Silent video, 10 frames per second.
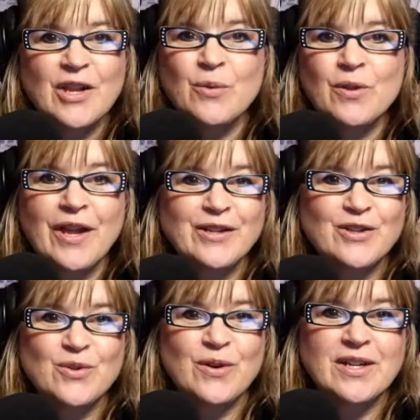like to
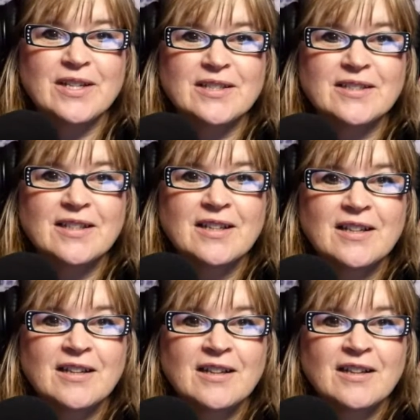join us
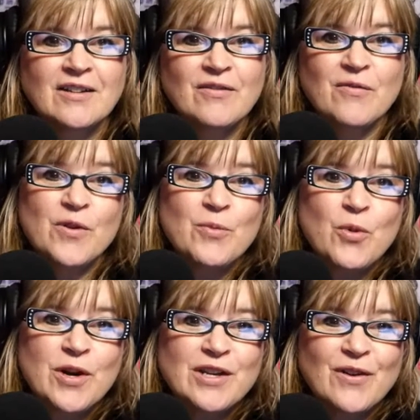for the
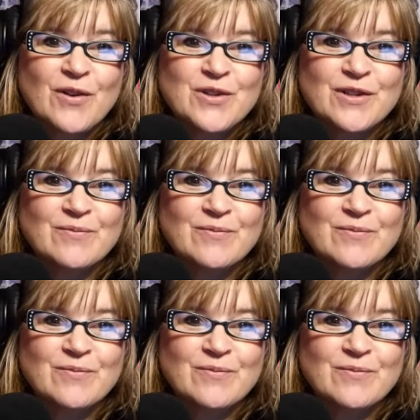morning devotional,